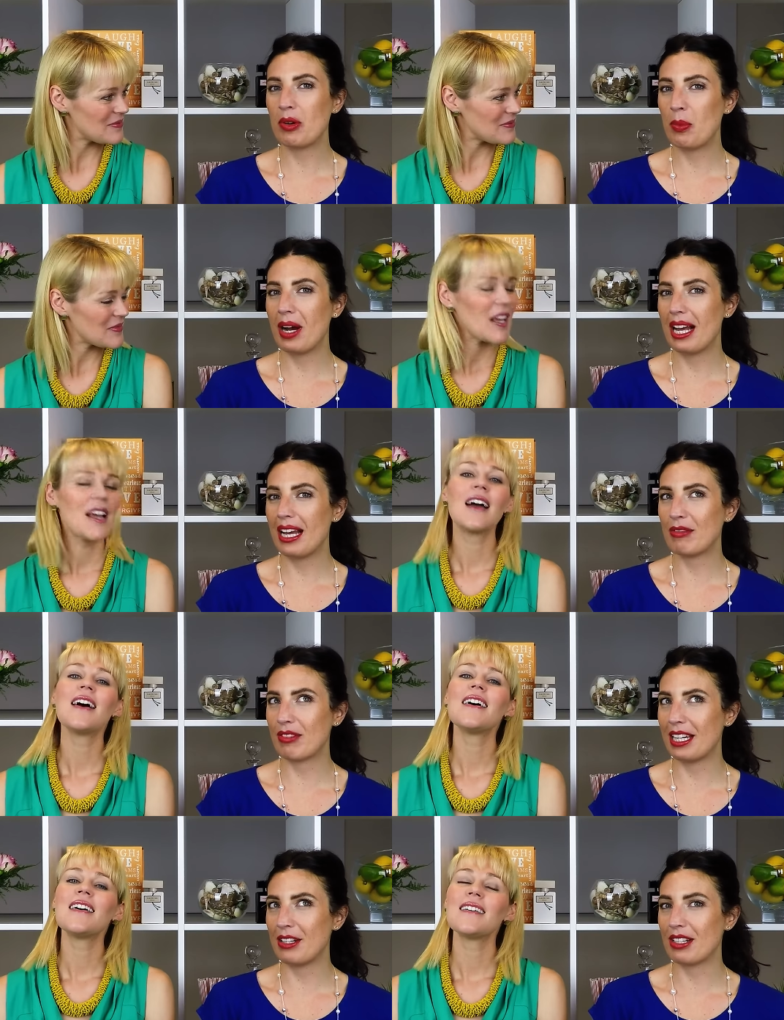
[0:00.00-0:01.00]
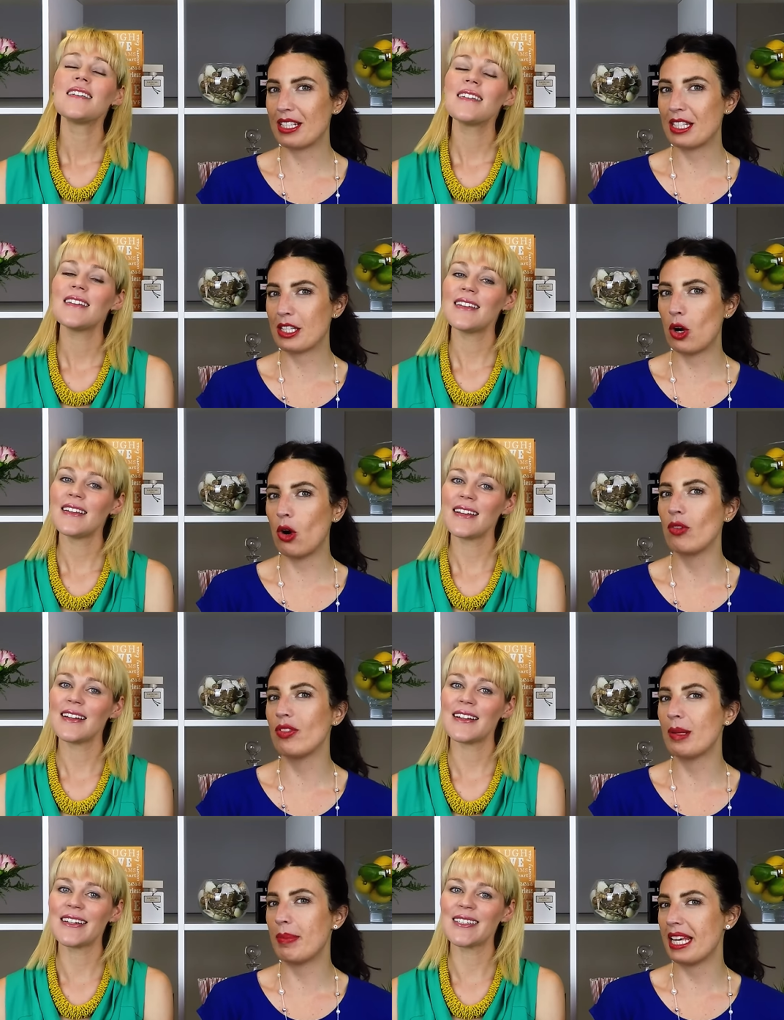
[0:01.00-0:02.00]
Speaker 1: want to wear fragrance yeah.
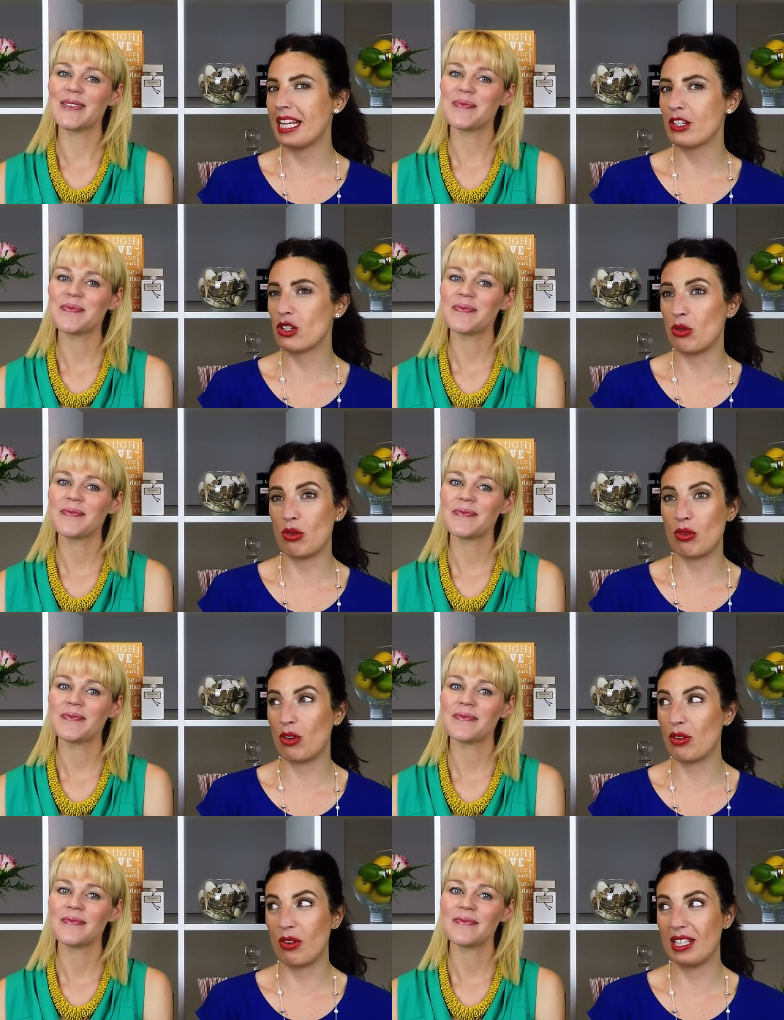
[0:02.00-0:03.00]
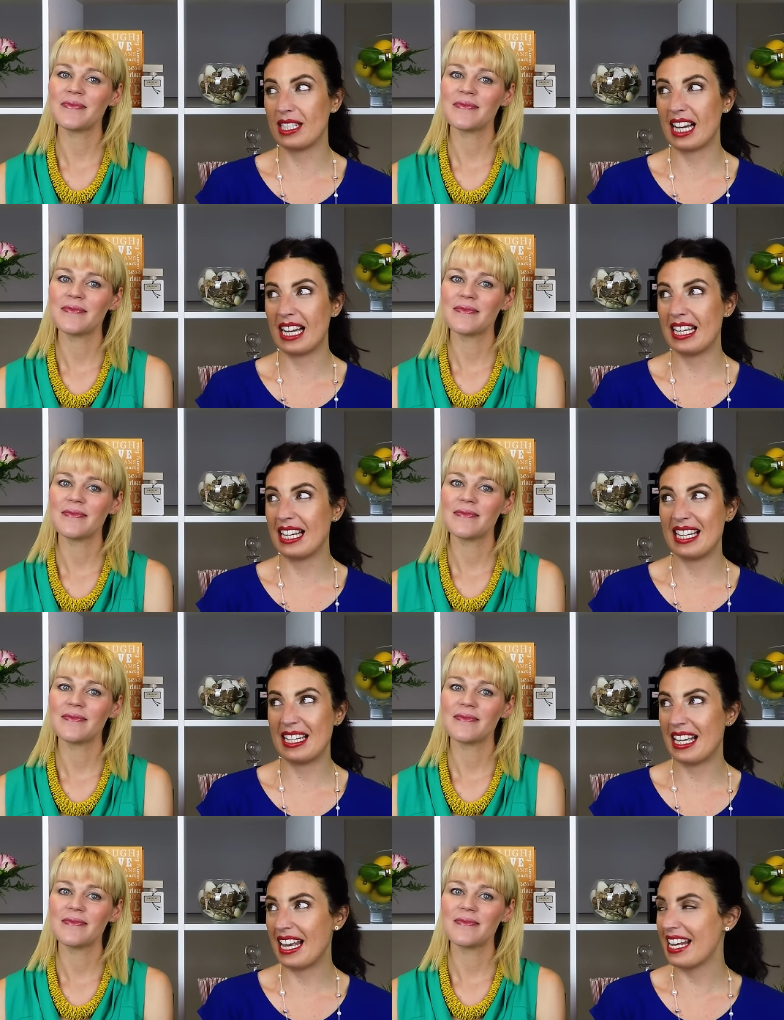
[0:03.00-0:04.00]
on the beach or on holiday
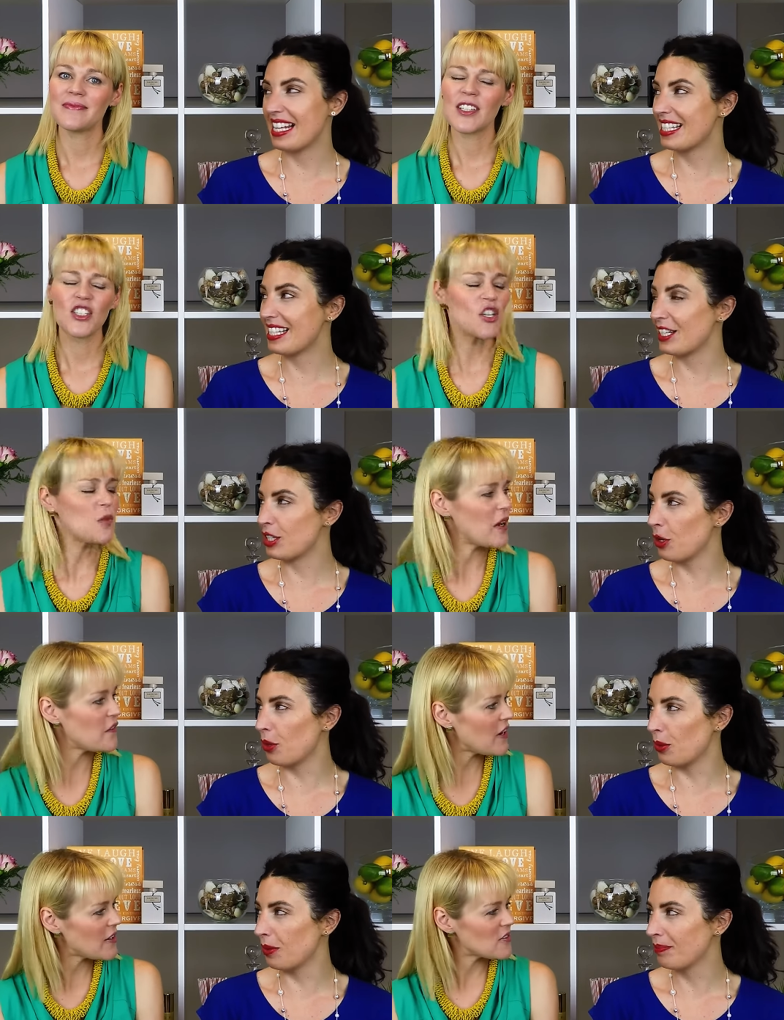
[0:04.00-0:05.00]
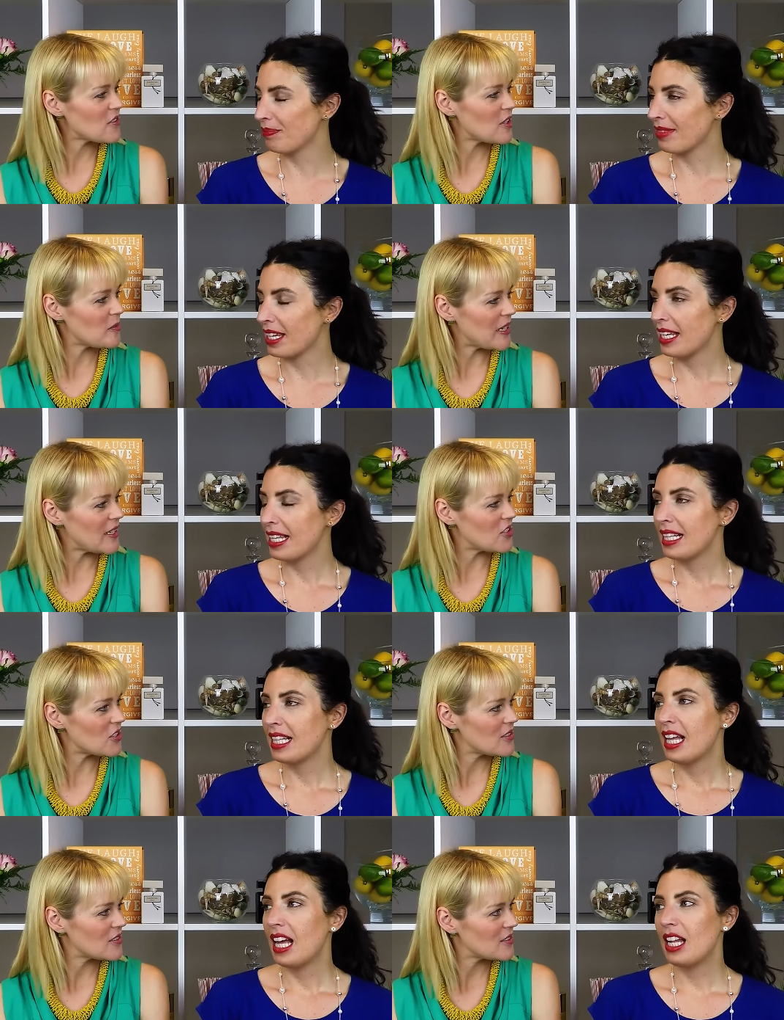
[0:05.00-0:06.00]
in the heat? Do you wear all? fragrance
Speaker 2: on the
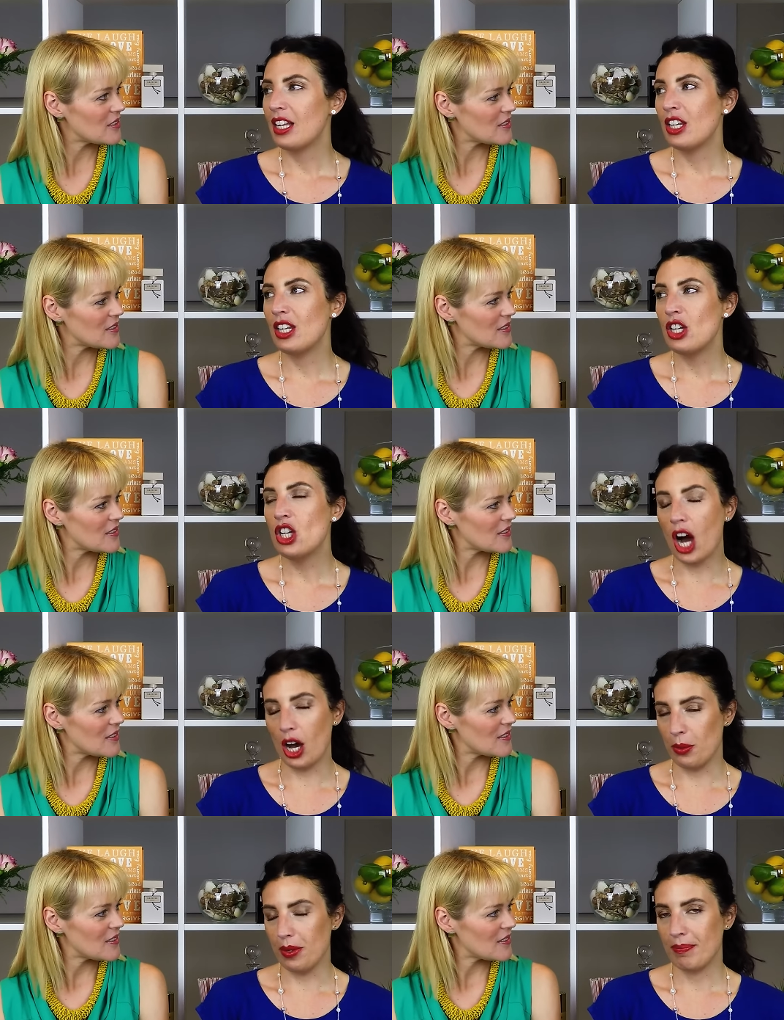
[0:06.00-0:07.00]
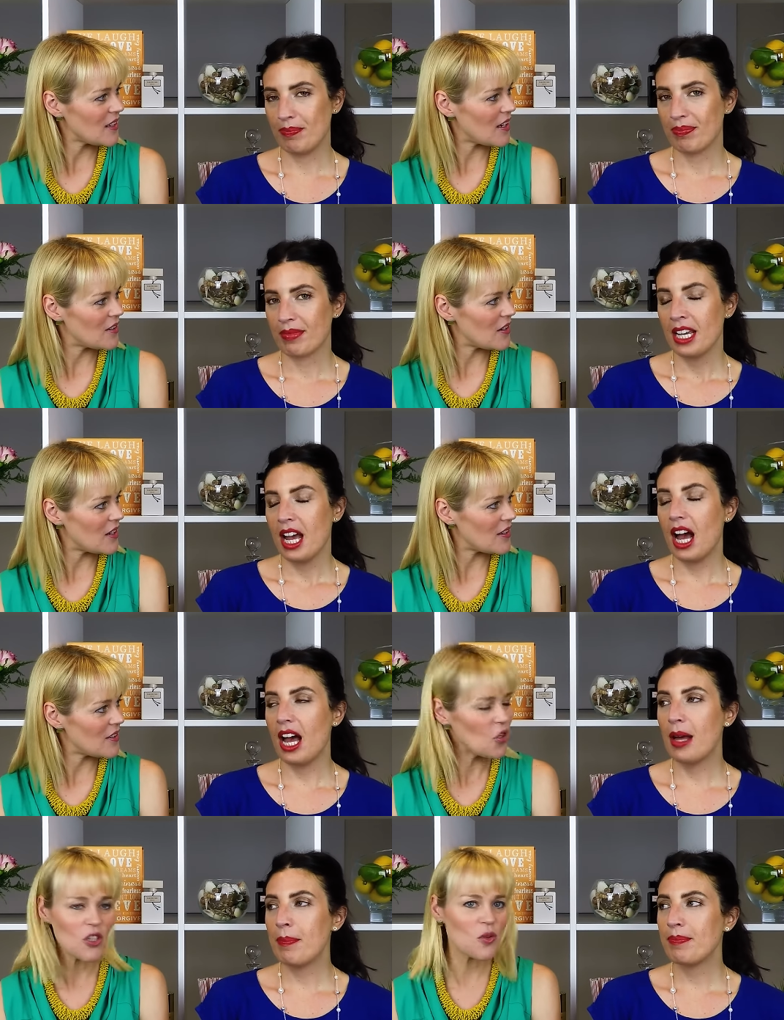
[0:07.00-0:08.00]
beach? No. No.
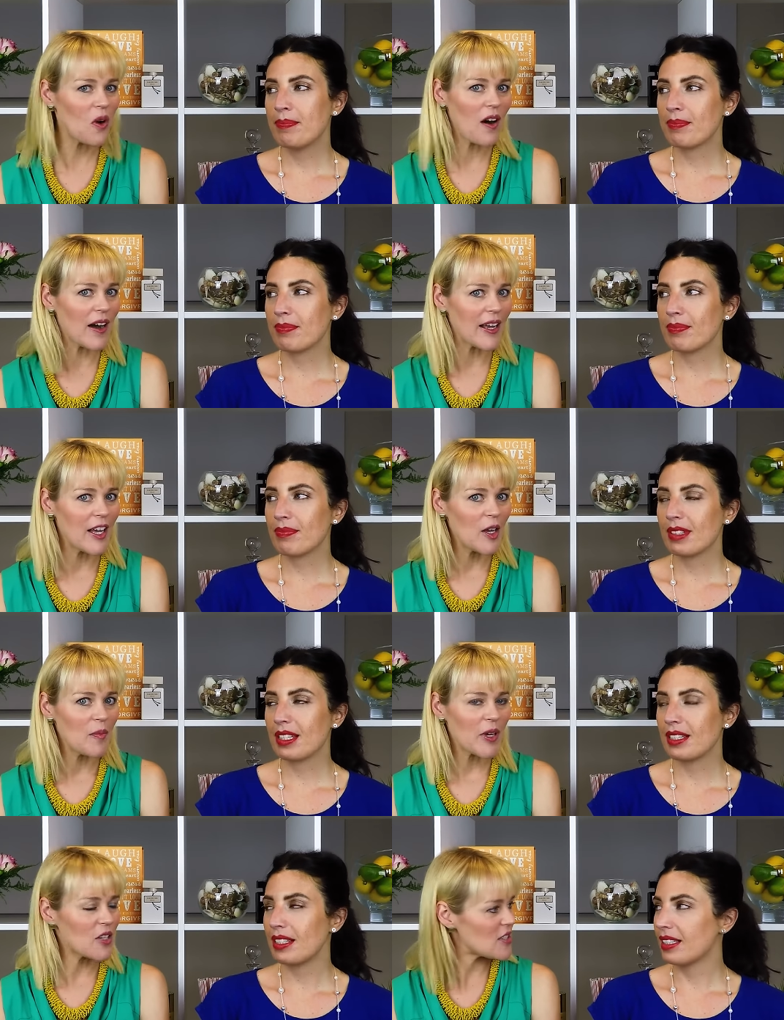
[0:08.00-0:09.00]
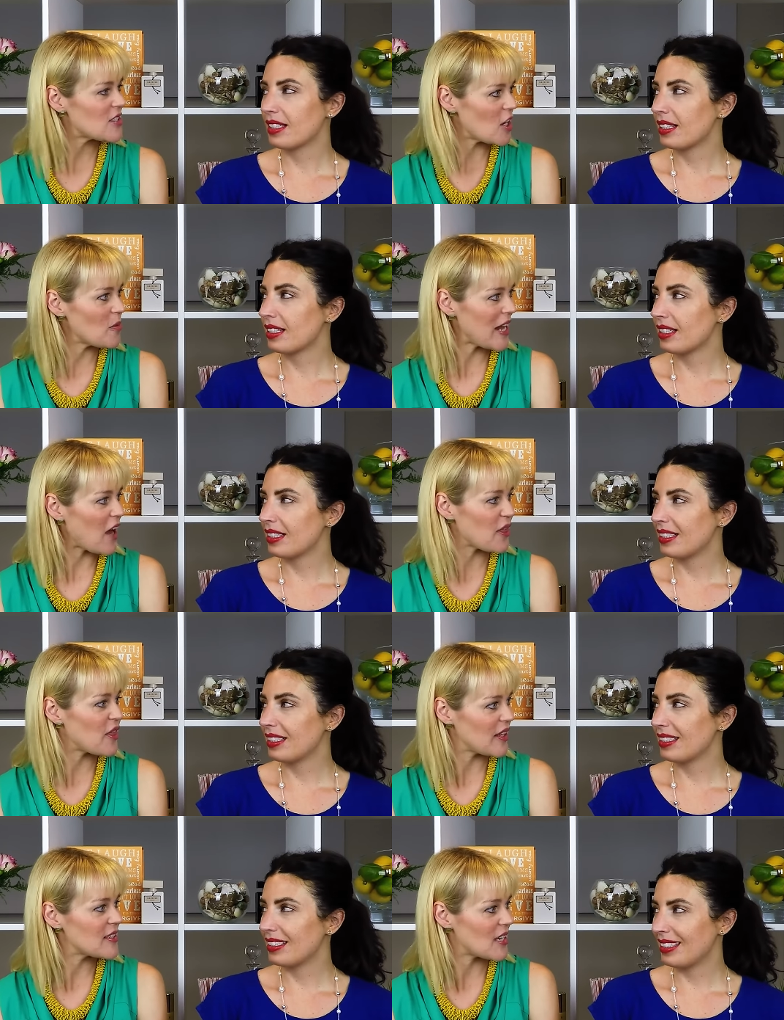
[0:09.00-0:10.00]
Um, Nor do um, I, because there's so many other
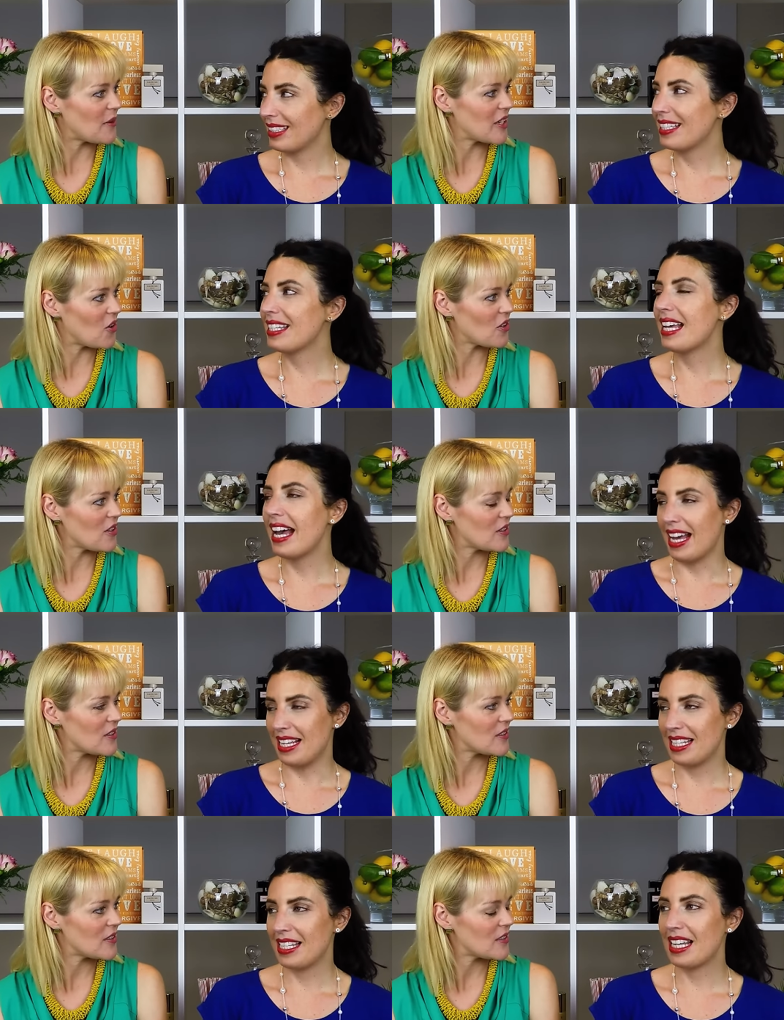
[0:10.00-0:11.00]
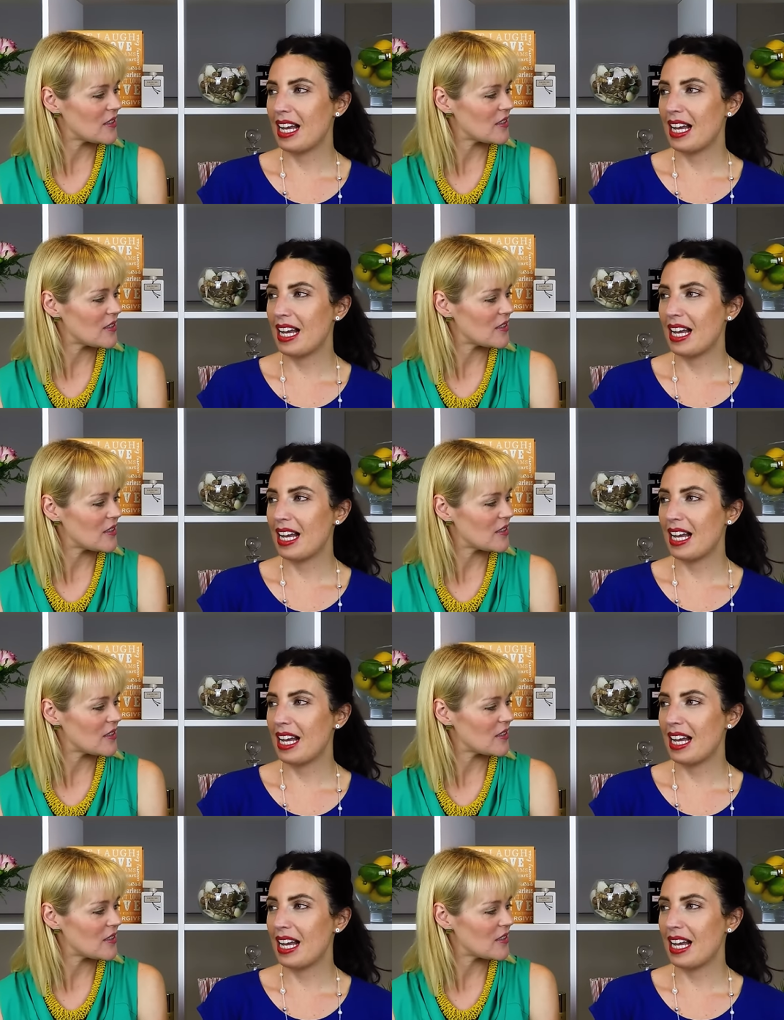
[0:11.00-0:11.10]
things going on. Yes.